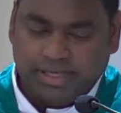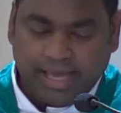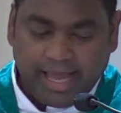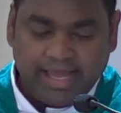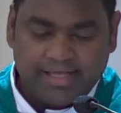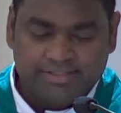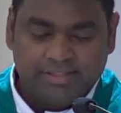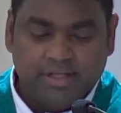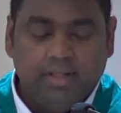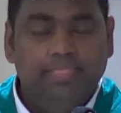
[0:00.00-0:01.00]
and
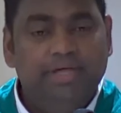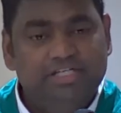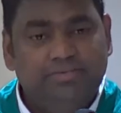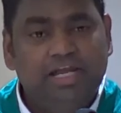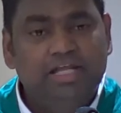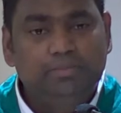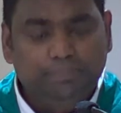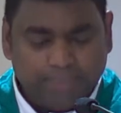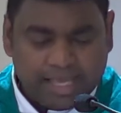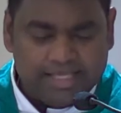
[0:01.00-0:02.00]
the dwelling
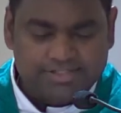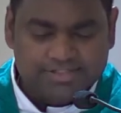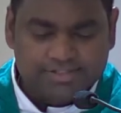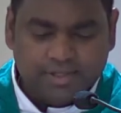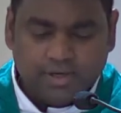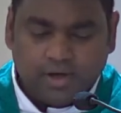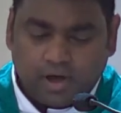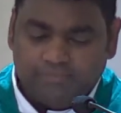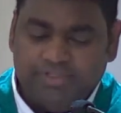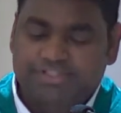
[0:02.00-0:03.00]
place
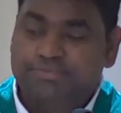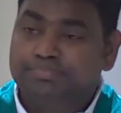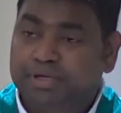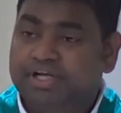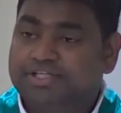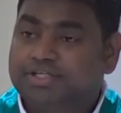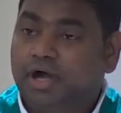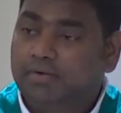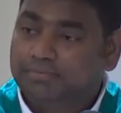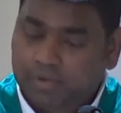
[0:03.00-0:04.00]
of the Spirit
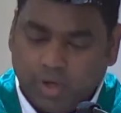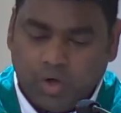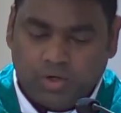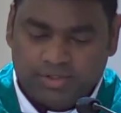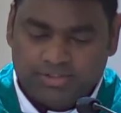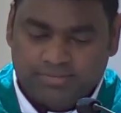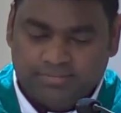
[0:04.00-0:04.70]
of God,